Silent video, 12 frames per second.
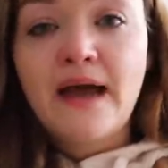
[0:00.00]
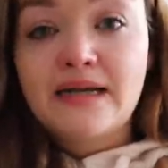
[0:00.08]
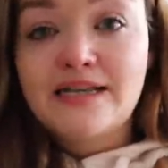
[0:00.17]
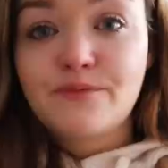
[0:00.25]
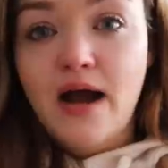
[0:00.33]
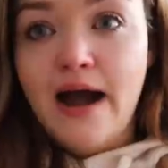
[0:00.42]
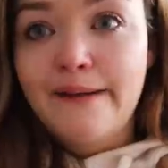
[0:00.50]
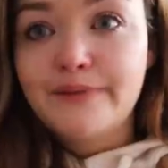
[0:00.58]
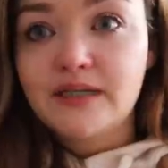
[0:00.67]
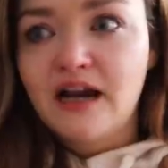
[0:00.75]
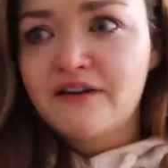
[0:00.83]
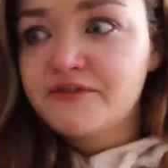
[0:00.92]
is what
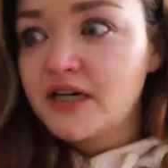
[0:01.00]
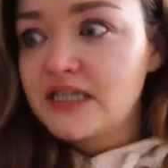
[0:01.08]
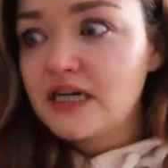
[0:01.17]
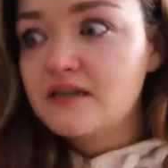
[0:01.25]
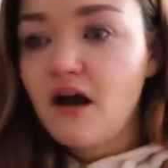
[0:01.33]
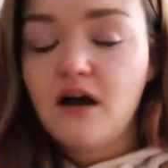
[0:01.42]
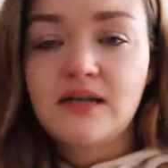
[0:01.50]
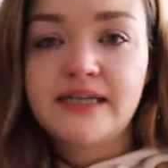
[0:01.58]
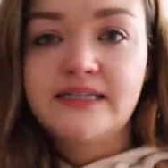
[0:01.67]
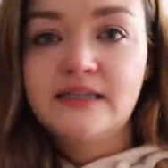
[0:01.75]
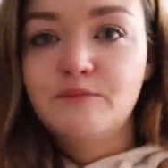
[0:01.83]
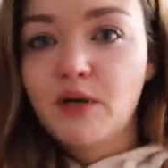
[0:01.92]
happened. At first I thought,
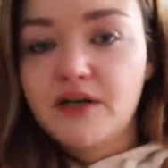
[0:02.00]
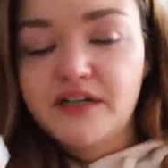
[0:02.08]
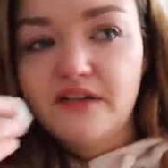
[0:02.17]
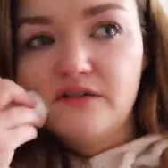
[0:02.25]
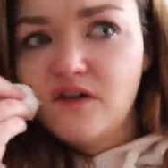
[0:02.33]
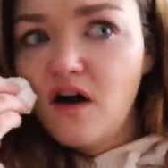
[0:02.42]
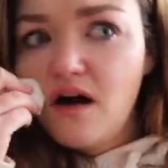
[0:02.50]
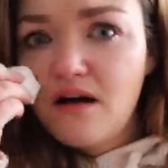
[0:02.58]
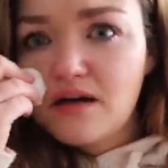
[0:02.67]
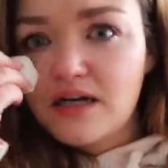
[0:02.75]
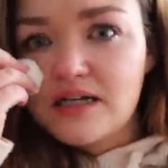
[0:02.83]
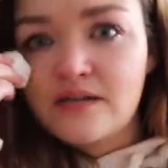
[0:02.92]
like, did Blondie
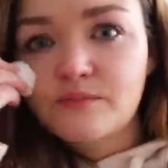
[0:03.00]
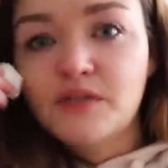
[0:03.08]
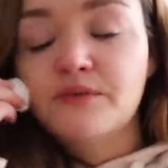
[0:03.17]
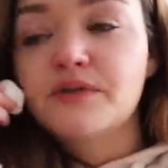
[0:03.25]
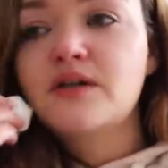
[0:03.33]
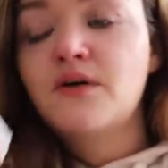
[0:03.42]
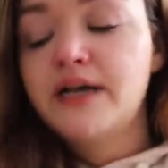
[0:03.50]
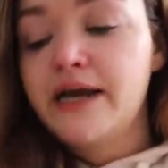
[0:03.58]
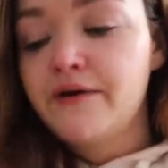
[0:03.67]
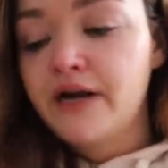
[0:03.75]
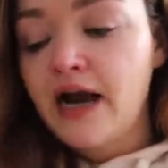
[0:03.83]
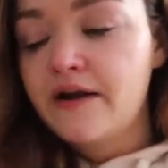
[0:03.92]
fall or something? It was totally
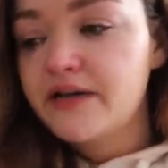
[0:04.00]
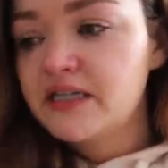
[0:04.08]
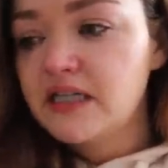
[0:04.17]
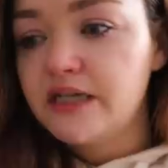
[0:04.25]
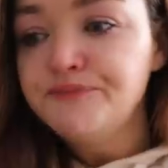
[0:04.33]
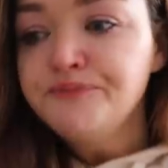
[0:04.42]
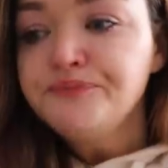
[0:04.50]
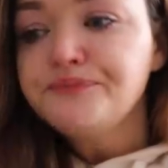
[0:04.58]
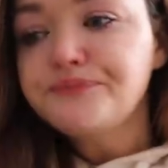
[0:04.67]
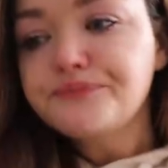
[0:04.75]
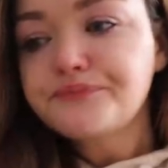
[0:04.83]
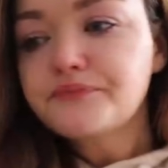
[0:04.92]
out of character.
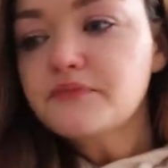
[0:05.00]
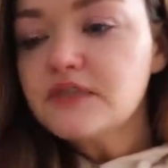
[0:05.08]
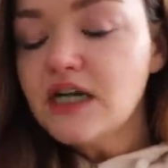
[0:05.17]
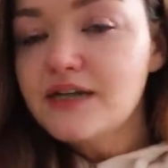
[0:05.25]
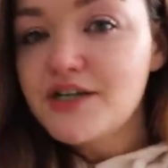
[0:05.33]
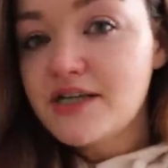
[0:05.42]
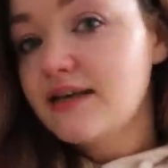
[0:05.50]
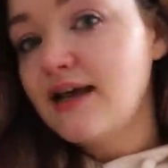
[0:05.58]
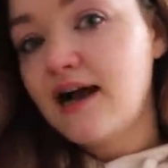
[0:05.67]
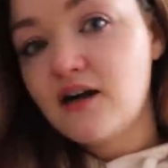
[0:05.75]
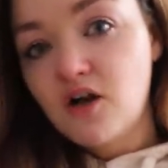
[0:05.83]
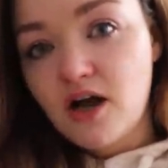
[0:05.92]
And she said
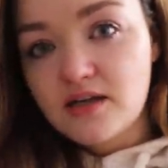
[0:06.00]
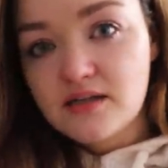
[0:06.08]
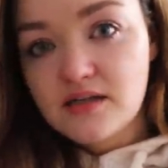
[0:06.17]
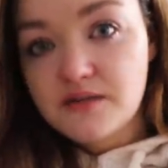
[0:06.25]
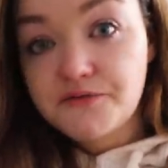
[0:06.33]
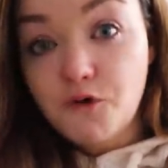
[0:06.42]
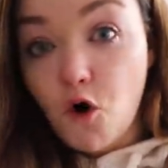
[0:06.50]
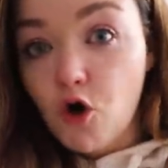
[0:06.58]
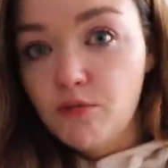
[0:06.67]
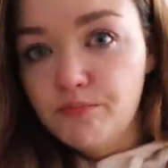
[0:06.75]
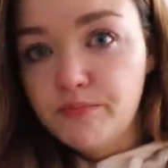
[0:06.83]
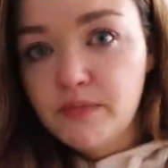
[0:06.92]
that clots
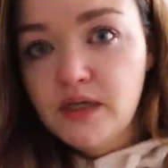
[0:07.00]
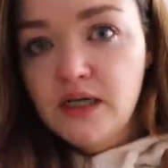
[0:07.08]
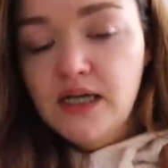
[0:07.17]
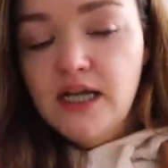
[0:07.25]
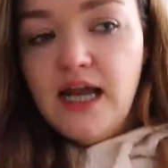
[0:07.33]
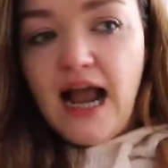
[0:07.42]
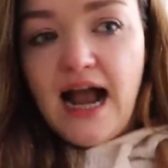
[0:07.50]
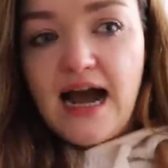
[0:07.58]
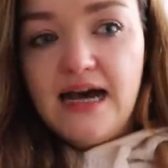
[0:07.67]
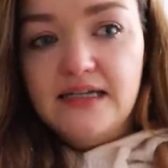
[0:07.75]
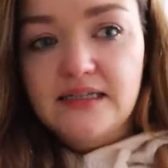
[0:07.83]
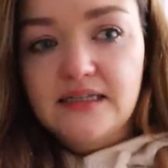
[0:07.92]
form
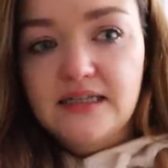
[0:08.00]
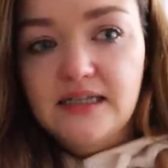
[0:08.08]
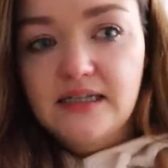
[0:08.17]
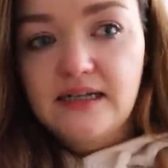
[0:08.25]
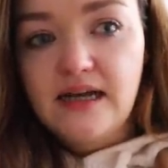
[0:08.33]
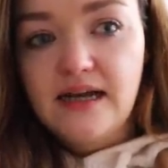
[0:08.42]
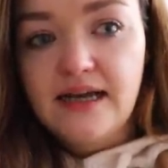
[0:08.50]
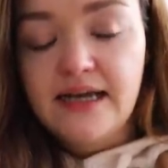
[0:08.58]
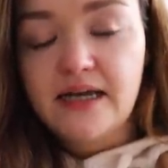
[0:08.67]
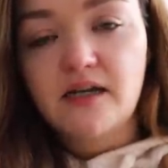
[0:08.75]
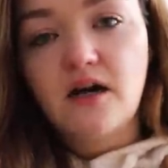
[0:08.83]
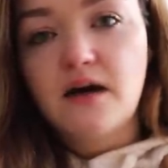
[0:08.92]
and
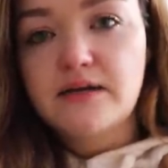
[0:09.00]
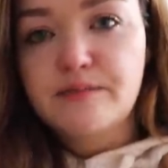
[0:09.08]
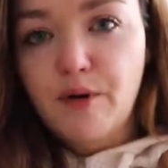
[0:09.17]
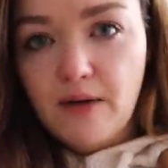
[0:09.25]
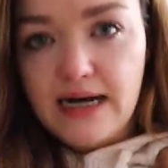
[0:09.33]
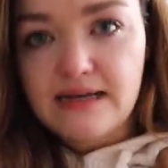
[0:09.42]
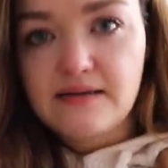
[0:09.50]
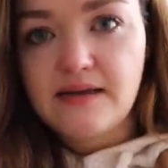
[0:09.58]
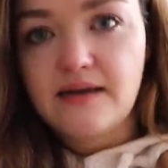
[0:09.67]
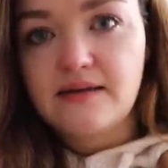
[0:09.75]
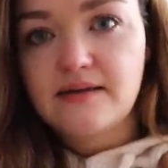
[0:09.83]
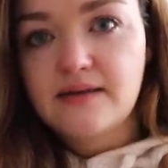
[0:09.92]
it can cause
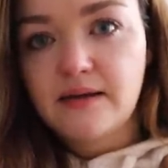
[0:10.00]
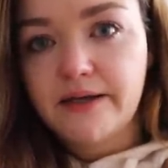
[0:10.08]
paralysis.